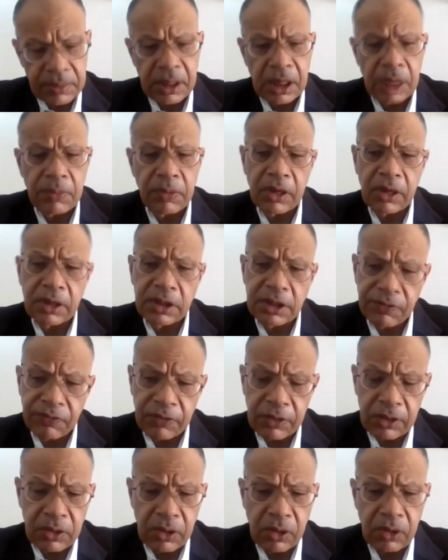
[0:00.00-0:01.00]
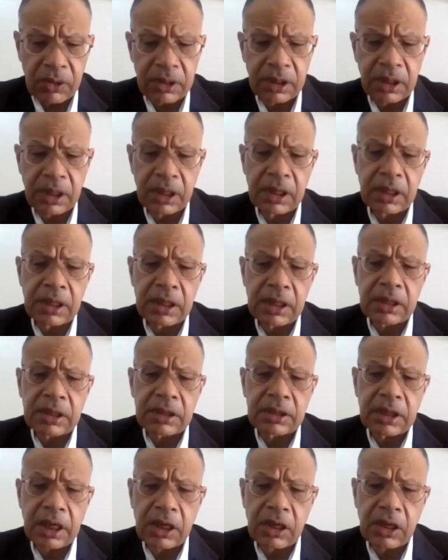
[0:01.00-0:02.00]
Because if you don't,
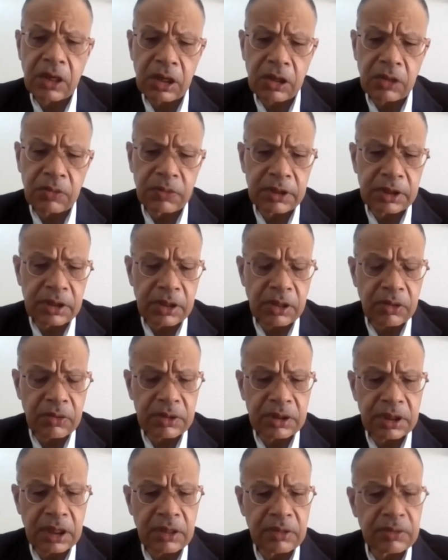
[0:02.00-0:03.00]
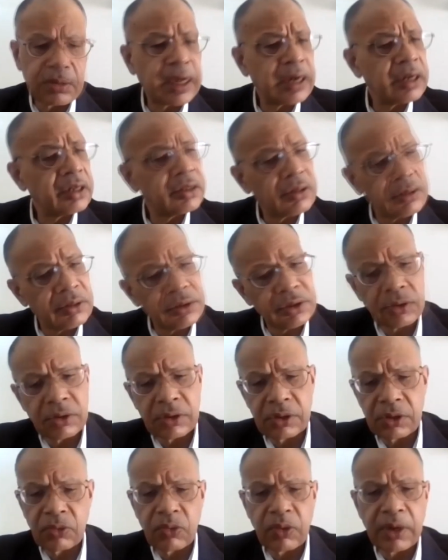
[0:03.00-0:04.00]
the economy slows down. That is also
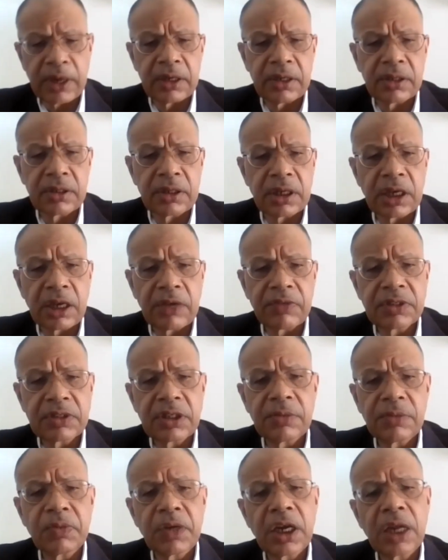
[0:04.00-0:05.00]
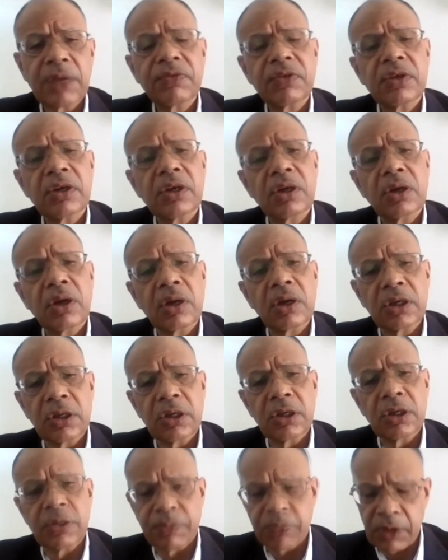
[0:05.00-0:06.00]
going to widen the deficit, perhaps for a
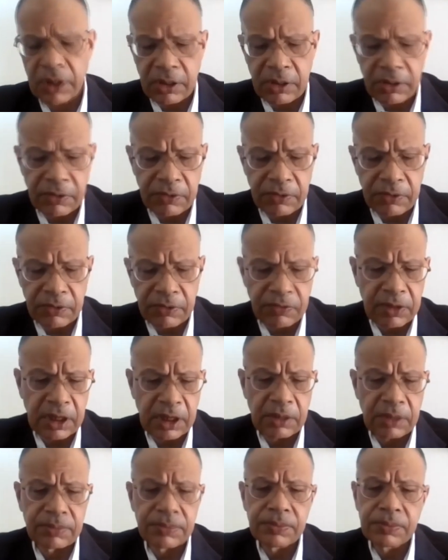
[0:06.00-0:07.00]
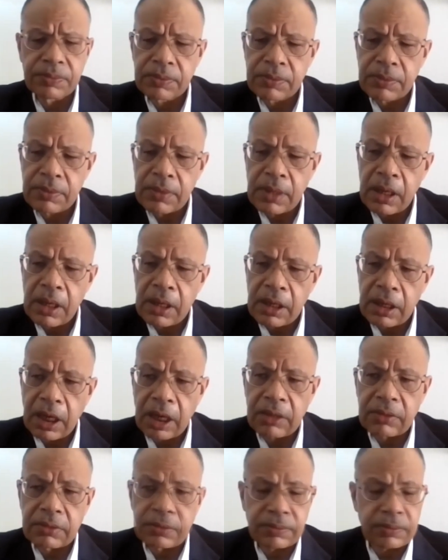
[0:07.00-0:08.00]
longer period of time. Now,
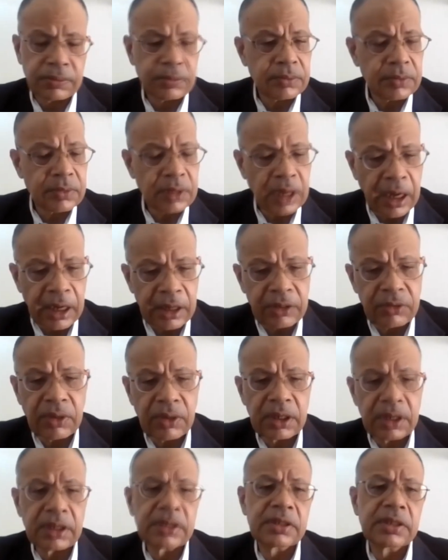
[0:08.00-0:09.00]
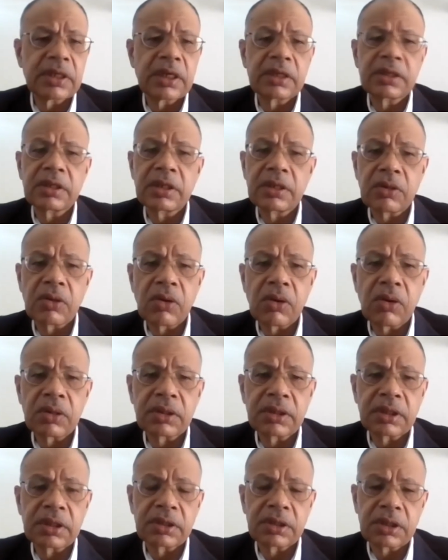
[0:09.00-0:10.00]
I do understand that all
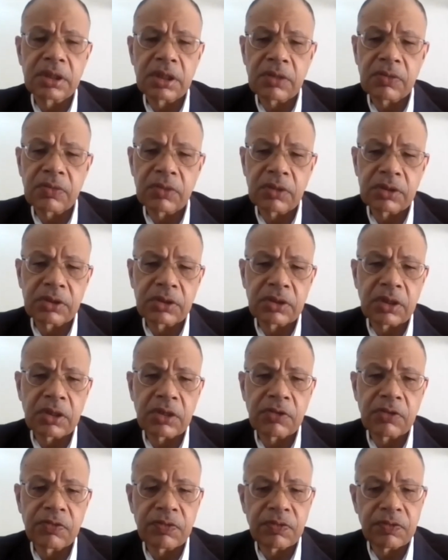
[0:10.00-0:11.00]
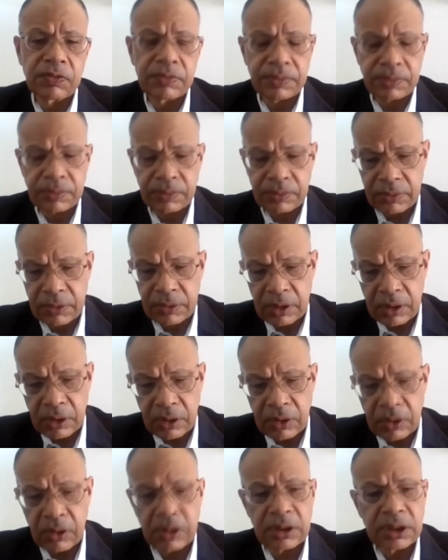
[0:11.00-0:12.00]
this would sort of
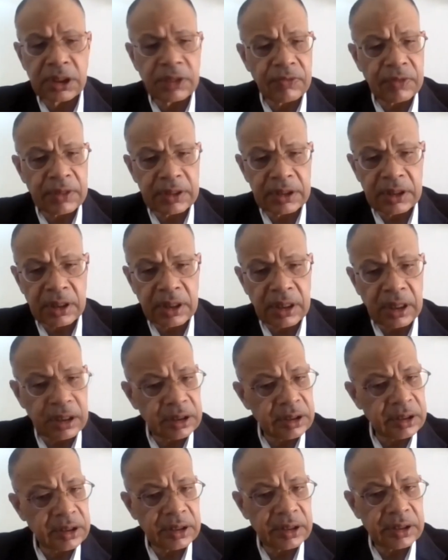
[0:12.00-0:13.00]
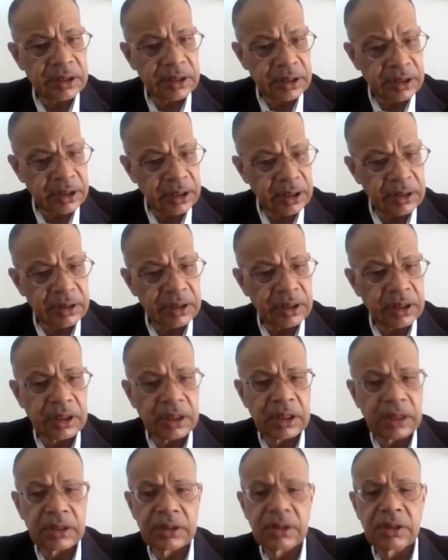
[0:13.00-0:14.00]
cause investor concerns, etc.,
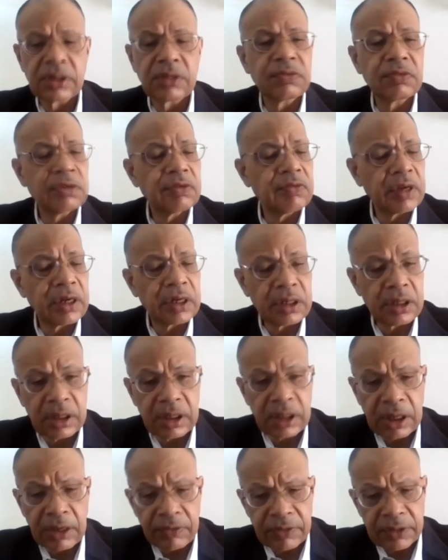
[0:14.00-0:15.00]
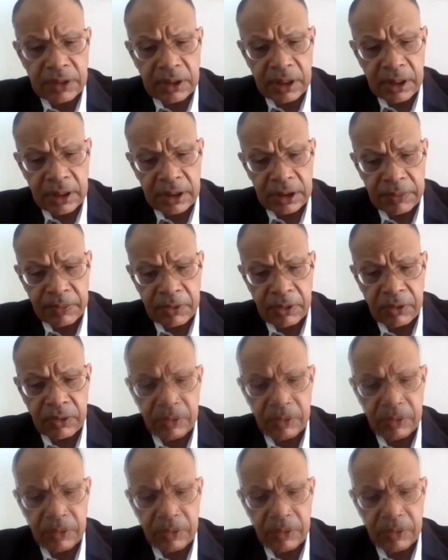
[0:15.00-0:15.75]
that, you know, we've let the deficit explode.